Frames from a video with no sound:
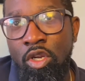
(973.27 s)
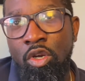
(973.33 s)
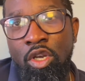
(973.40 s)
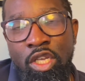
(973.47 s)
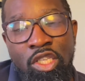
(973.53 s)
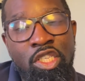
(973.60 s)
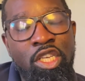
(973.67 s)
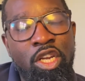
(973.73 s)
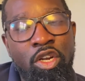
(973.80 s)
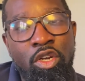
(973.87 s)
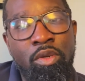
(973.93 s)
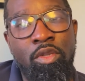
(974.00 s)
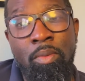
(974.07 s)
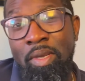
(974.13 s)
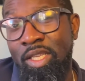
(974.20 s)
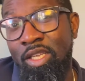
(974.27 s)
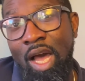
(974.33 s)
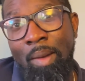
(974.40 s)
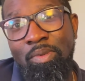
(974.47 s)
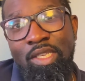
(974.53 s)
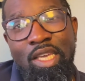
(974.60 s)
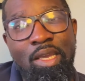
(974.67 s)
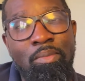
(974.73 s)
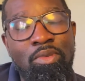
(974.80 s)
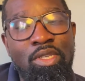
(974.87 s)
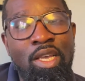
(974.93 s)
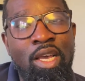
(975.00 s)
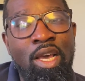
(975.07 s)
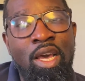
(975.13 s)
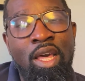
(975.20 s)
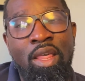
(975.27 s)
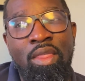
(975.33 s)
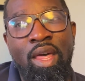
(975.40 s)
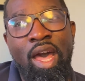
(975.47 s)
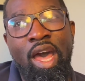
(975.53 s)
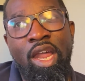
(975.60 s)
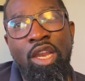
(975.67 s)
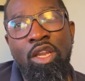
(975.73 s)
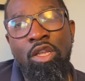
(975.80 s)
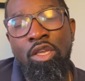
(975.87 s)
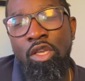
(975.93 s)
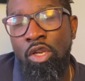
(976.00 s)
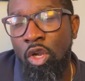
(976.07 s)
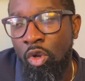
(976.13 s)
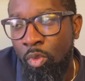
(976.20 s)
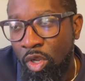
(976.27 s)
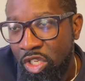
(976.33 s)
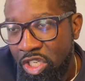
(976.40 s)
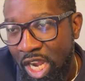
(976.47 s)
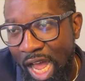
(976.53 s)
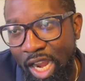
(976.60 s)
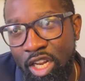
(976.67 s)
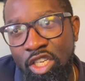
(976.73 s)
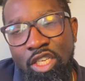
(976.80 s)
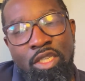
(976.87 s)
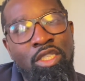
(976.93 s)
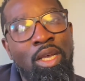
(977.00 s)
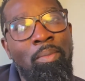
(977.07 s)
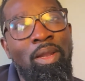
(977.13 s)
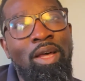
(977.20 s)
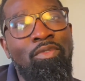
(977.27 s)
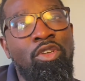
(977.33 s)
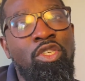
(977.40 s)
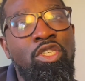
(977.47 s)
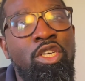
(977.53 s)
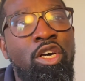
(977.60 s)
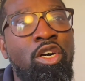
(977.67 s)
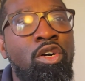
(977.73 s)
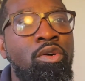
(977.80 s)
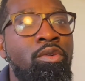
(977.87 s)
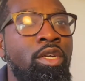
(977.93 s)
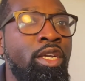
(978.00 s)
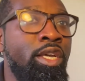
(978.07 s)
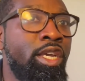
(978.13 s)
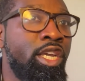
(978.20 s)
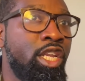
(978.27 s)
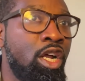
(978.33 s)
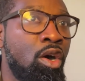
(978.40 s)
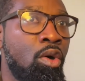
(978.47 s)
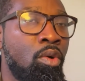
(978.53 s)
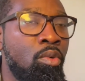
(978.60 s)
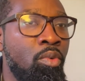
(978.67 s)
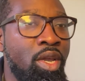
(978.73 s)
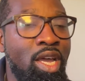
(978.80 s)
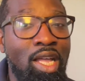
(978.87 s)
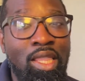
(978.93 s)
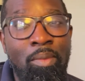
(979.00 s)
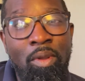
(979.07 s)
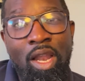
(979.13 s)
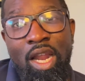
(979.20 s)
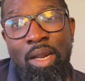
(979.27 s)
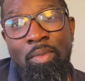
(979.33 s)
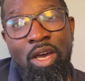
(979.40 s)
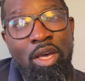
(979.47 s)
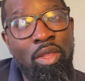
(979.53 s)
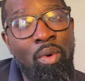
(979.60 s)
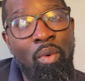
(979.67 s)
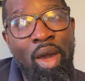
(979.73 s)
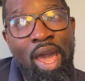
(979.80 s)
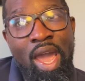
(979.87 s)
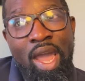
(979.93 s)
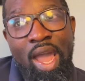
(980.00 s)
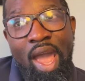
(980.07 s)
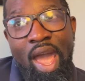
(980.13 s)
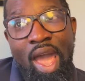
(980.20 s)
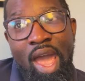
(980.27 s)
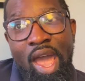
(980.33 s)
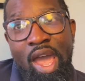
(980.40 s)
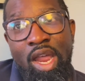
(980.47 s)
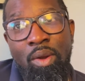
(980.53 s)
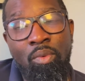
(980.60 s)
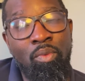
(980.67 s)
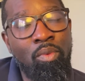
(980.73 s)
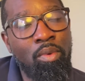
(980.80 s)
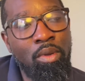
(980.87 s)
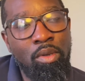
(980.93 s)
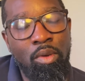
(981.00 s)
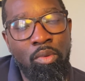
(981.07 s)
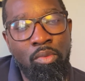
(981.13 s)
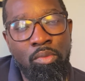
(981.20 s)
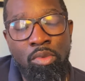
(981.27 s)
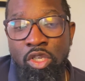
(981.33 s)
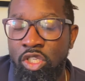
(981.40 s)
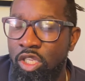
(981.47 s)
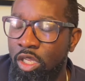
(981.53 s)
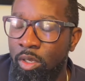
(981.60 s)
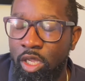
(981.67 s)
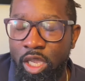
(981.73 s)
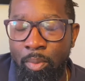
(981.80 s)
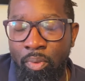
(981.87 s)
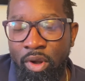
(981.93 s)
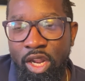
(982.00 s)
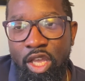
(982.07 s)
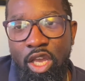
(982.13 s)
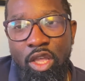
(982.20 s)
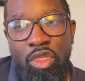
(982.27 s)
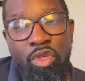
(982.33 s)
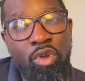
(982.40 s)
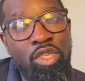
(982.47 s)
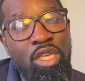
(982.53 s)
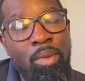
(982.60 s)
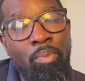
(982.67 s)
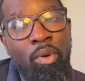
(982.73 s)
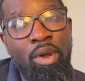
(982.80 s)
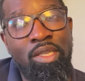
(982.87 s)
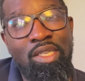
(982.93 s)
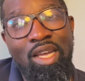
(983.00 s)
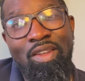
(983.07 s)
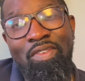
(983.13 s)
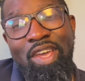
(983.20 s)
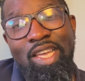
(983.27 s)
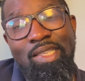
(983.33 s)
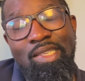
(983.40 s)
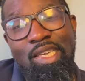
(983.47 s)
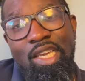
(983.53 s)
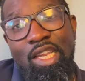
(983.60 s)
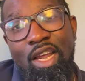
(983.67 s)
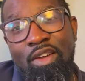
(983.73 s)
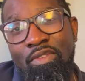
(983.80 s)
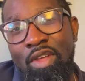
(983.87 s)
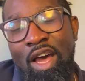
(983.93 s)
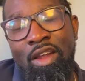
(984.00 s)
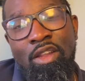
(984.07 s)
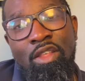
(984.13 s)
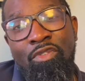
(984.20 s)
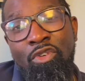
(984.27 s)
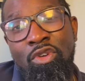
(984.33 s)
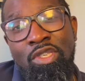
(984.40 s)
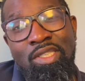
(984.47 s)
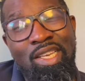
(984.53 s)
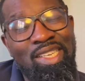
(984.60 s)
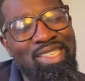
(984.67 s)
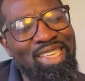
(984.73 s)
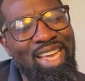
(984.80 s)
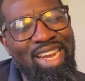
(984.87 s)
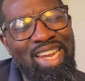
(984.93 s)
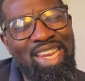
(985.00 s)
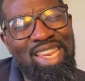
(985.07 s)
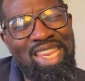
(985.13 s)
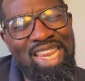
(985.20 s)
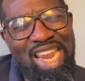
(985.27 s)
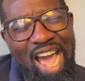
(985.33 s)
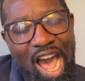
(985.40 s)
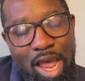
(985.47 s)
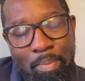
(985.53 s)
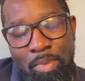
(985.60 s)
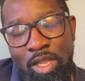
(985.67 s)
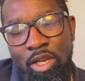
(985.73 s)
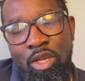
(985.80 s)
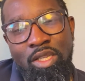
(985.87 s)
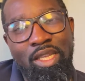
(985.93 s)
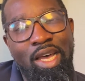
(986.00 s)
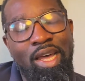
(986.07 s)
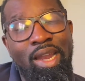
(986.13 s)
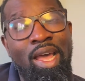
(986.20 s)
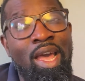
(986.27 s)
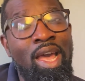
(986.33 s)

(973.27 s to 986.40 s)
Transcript: considered to be top teams that, will challenge at some level. So, we got them a lot of them out of the way, and we're still looking pretty good. 13 points out of 18 out of the first 6 cannot be looked at,